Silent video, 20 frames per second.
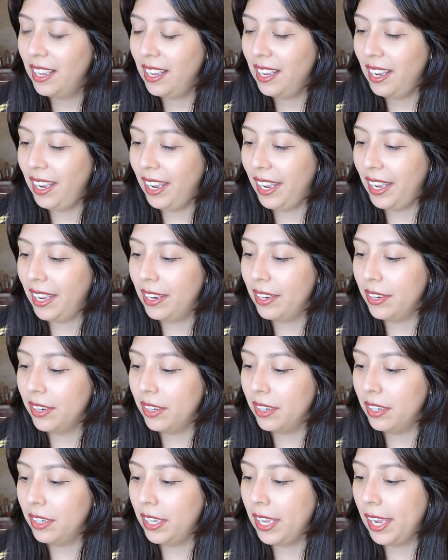And
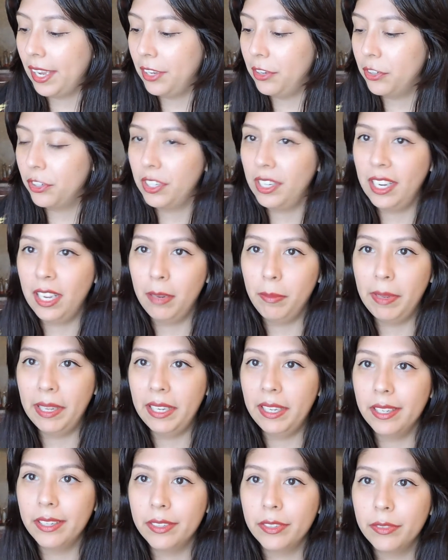yeah, usually I'm like
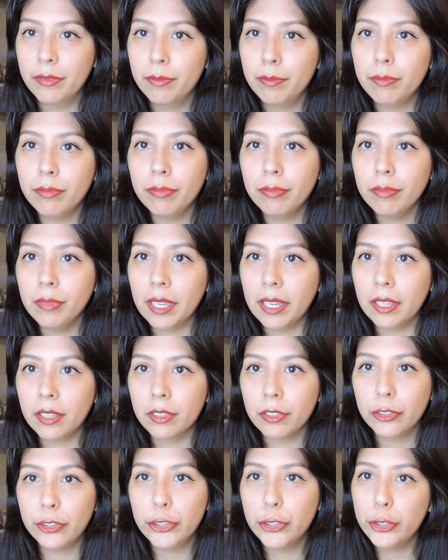in like
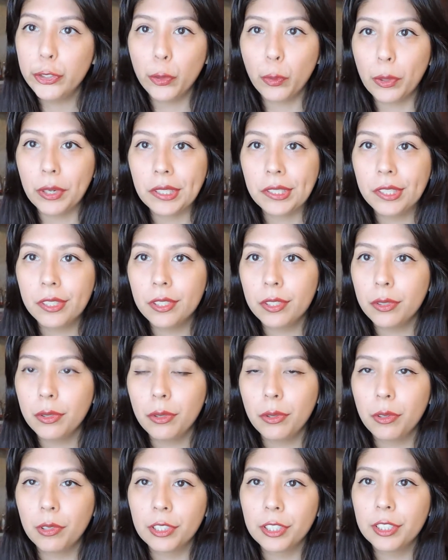shorts
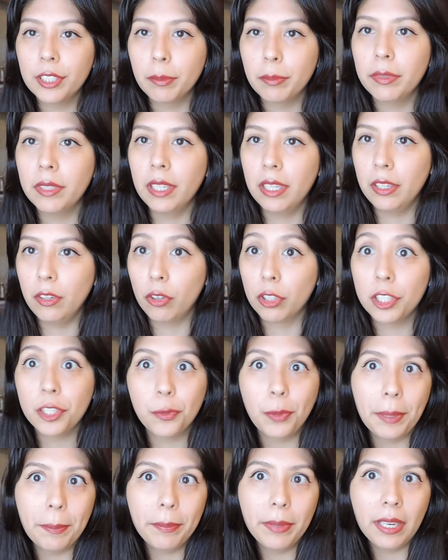or something, or
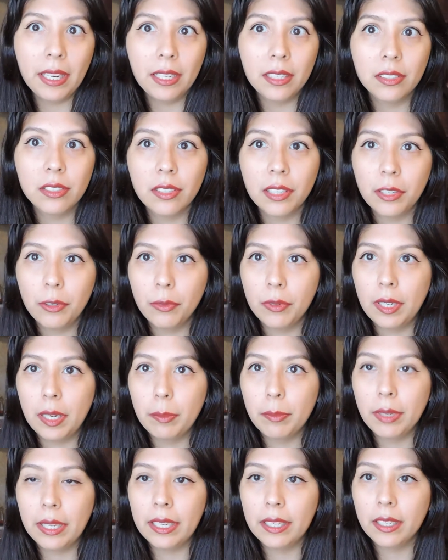sweatpants, like when I'm
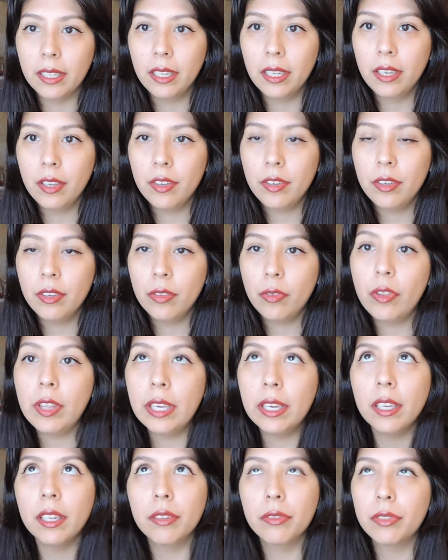like
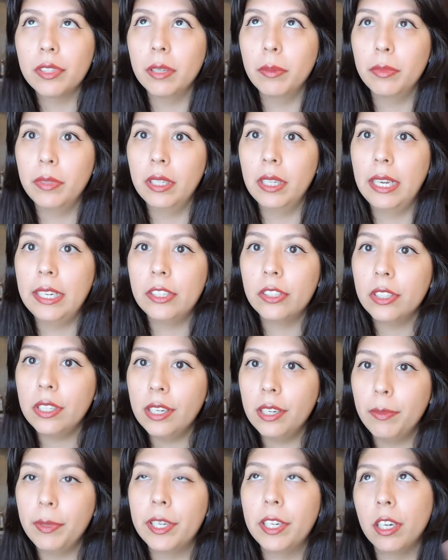thinking of something. I just need to
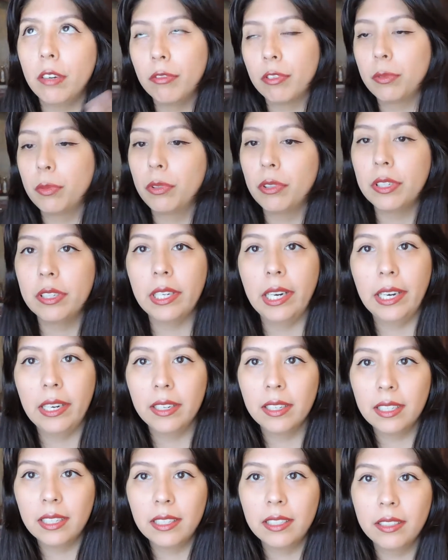be comfortable
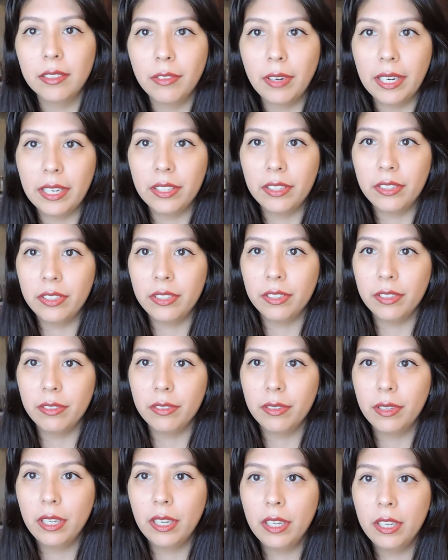entirely, right? To
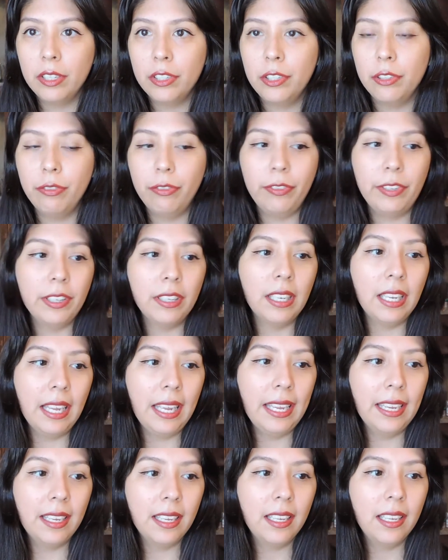feel
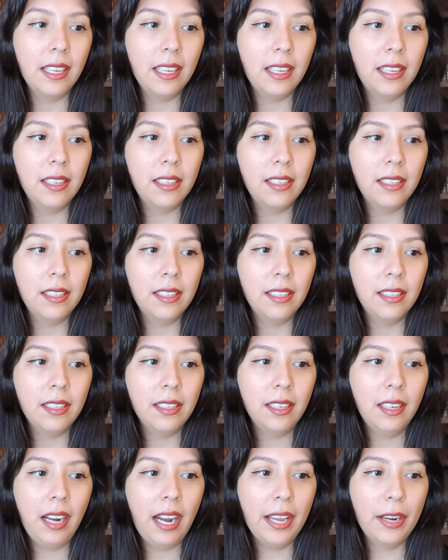like
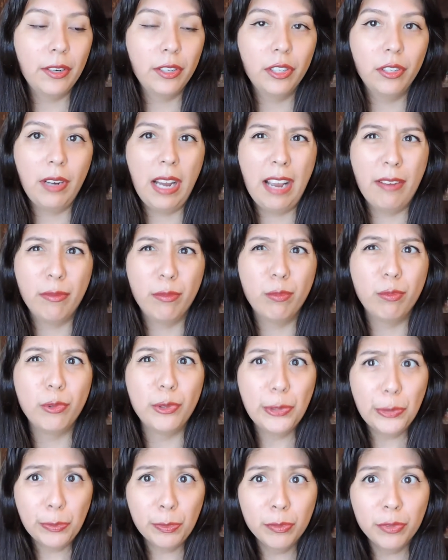I don't know, I have
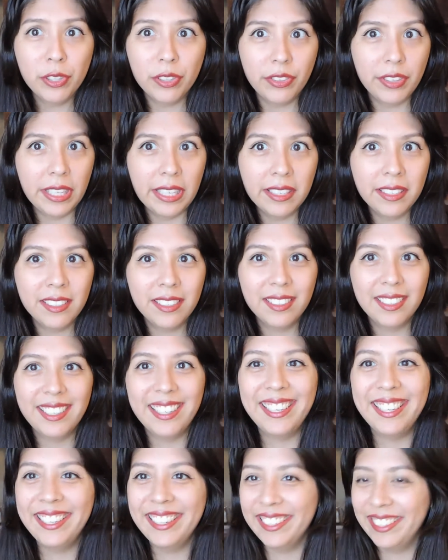room to think,
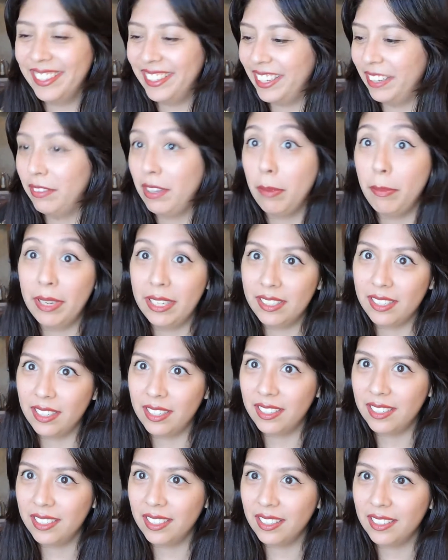if that makes any
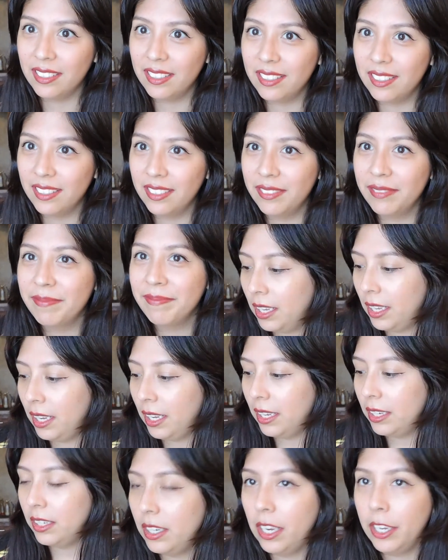sense.
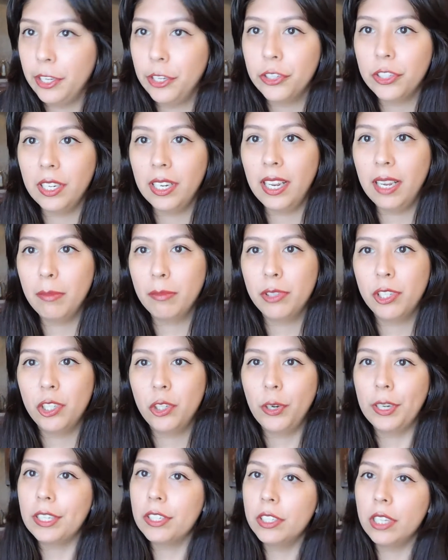And usually I'm
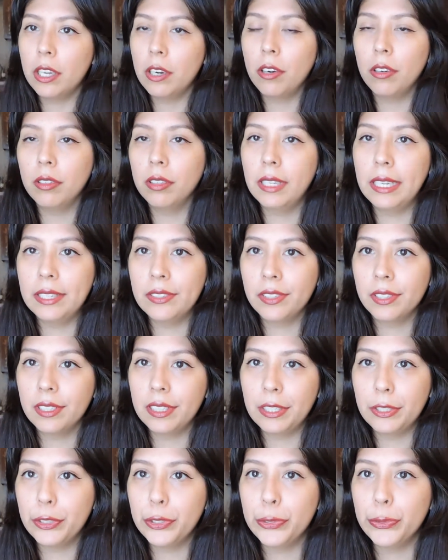stretched out all lazily
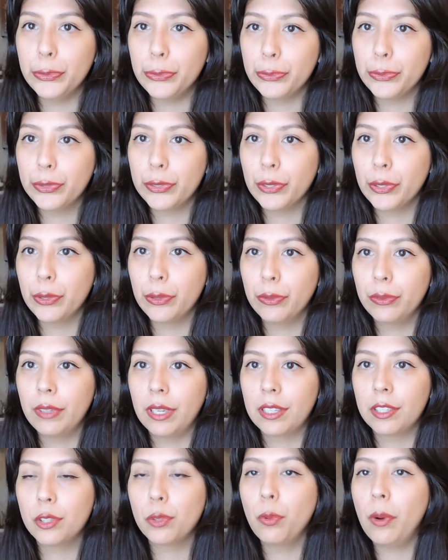too, so
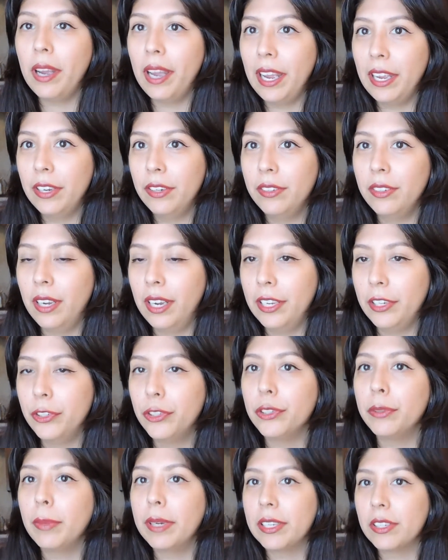that's why I drew
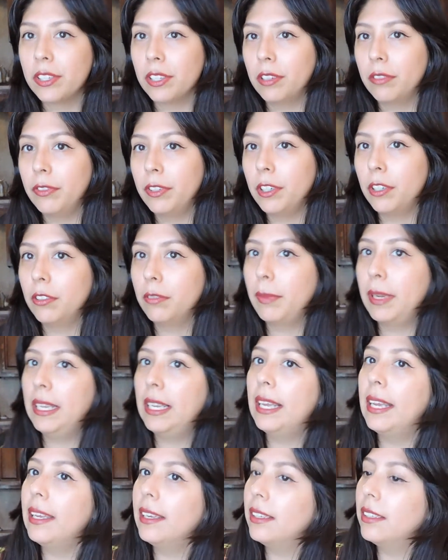myself, you know, with my
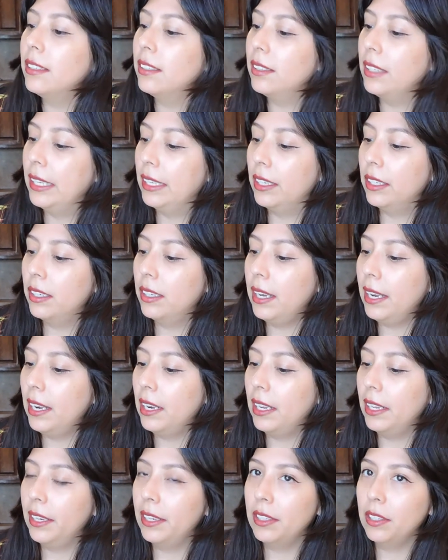leg, like, kind of
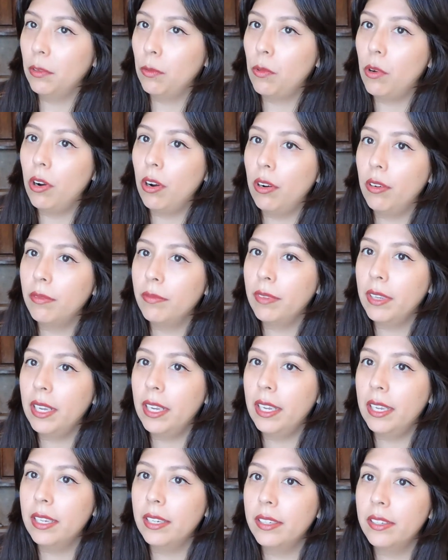like in the wall.
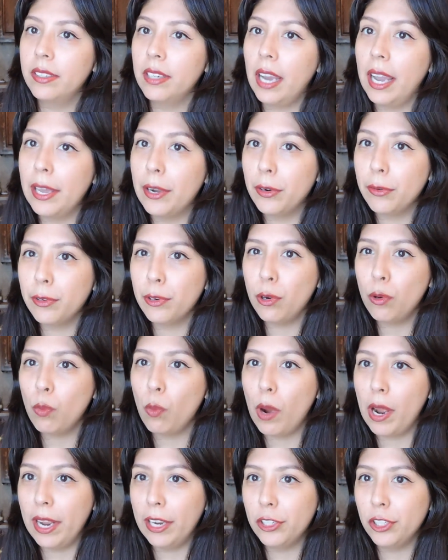And I don't know
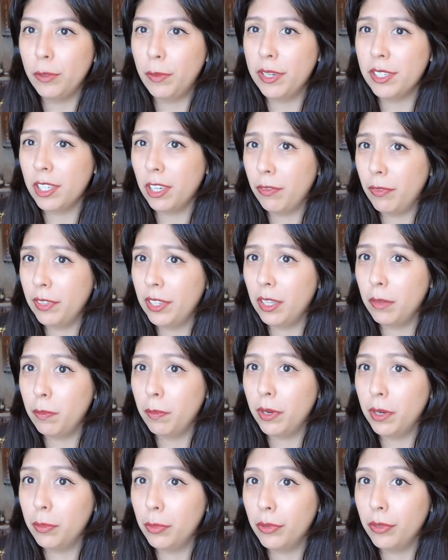why I drew myself in the
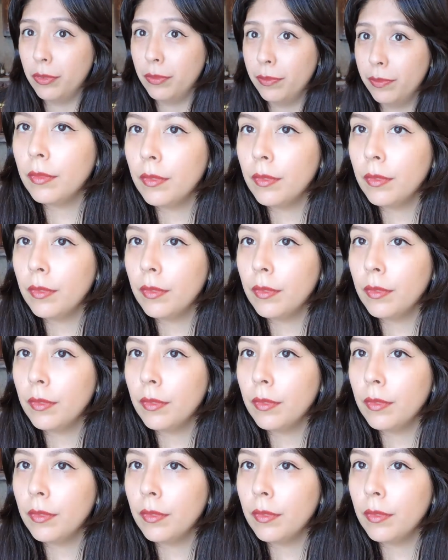bubble.